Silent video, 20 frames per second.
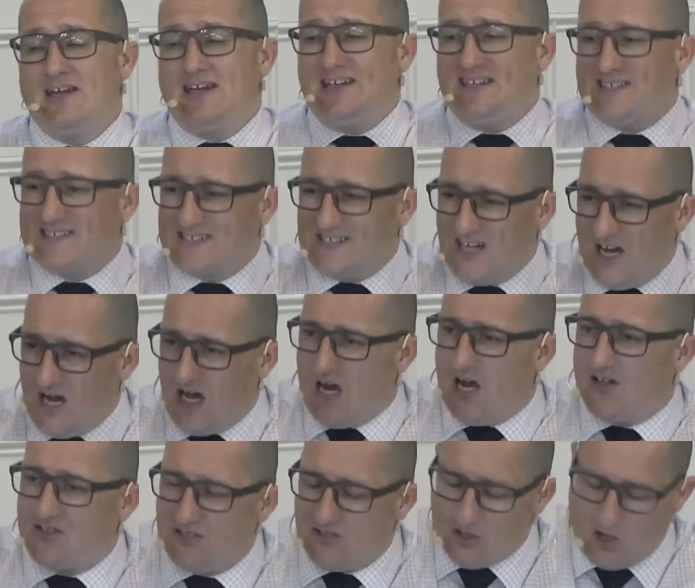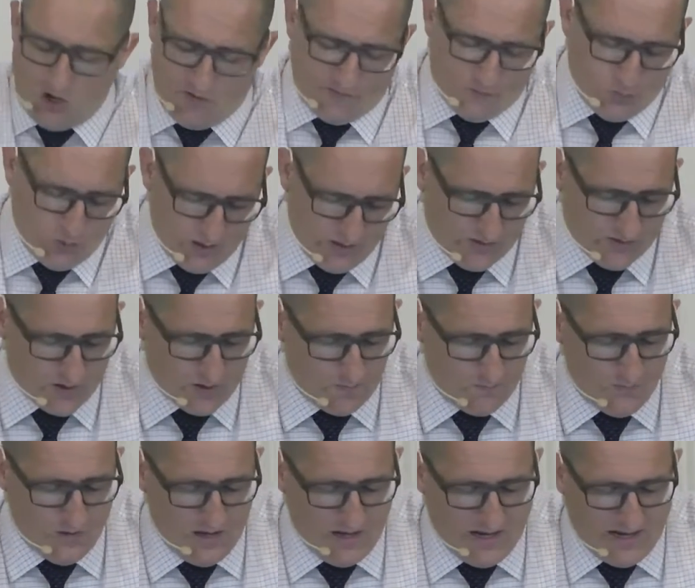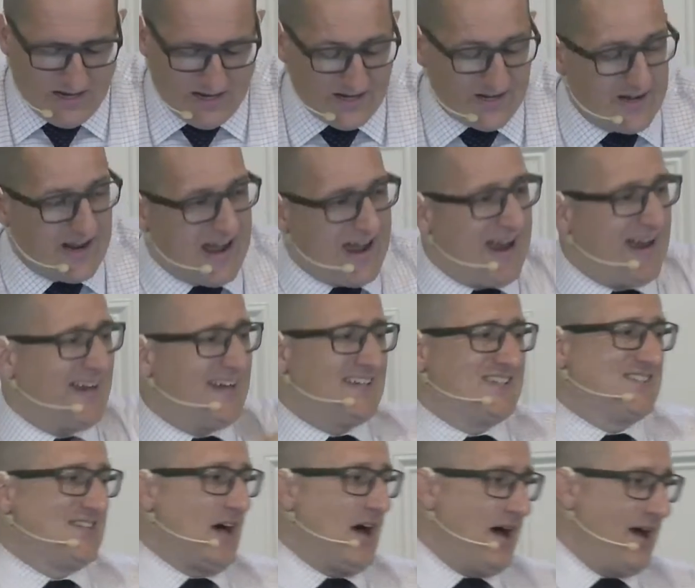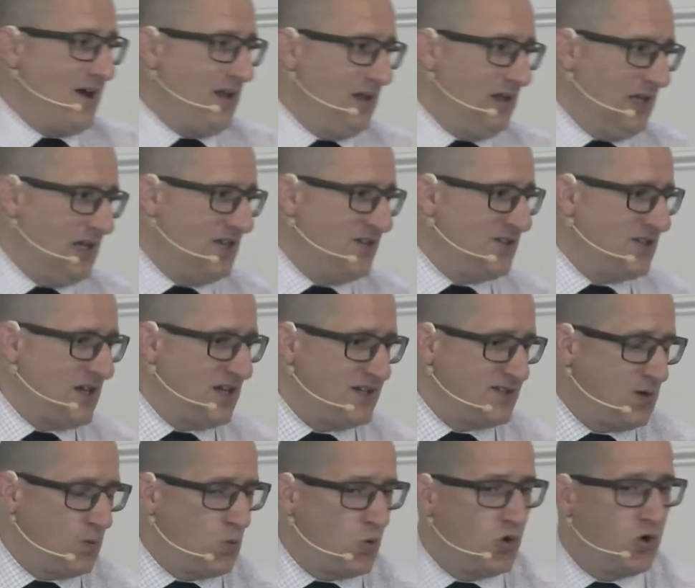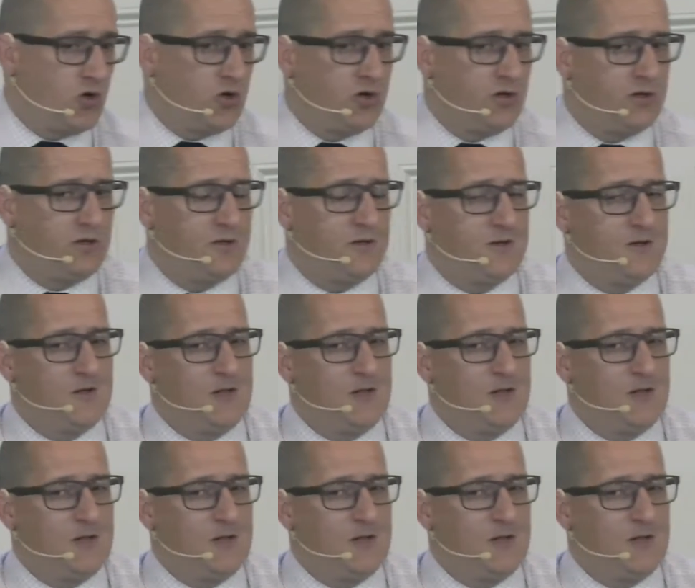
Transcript: is carted off with them in an exile, as it were,